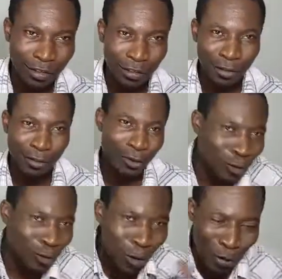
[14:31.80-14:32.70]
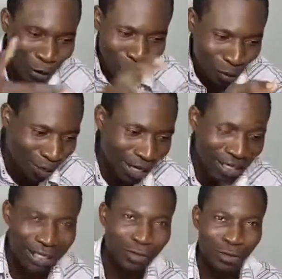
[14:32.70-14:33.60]
You know where to
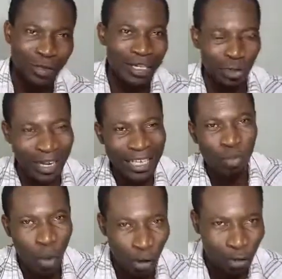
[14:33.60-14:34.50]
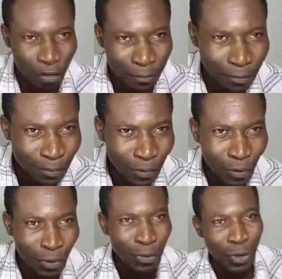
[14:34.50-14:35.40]
connect to get what.
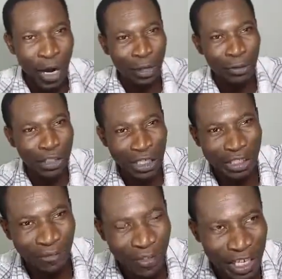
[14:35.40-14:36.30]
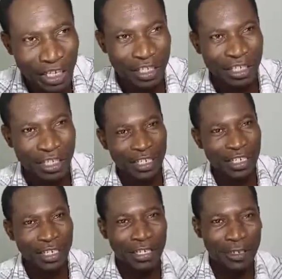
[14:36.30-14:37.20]
You know how to change the figures.
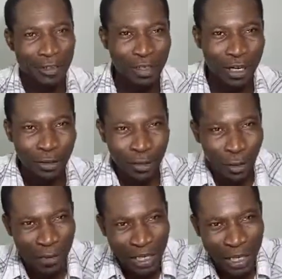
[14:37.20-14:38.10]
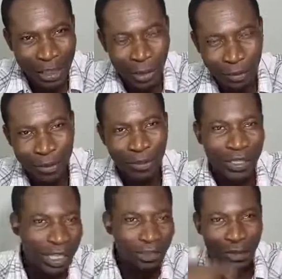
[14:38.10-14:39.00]
You know how to go behind the computer
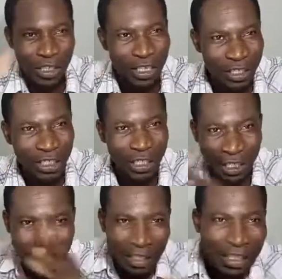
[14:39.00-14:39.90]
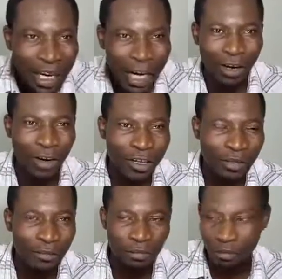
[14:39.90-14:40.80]
and to change the
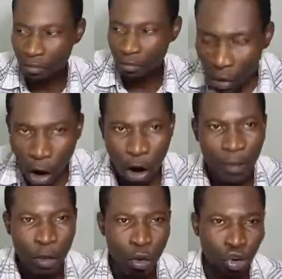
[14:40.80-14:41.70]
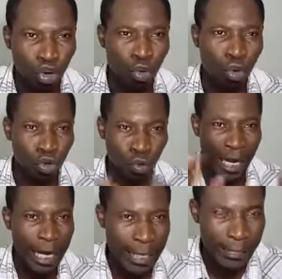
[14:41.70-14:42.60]
algorithm, all because you want to
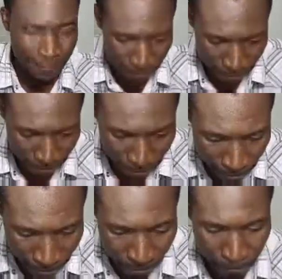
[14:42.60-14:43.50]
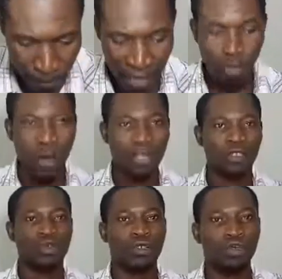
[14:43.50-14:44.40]
gain. And once you
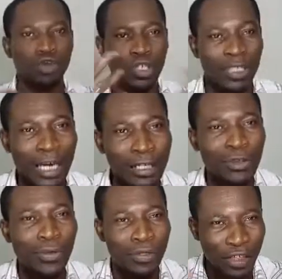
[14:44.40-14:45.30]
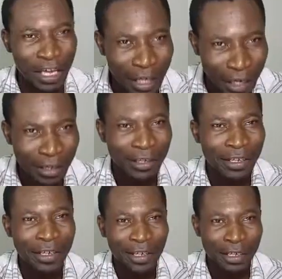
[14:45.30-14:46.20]
are doing that, you think
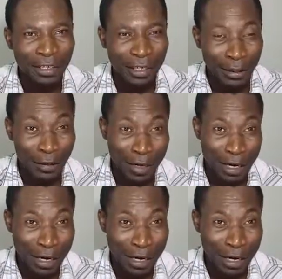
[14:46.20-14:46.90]
that you are,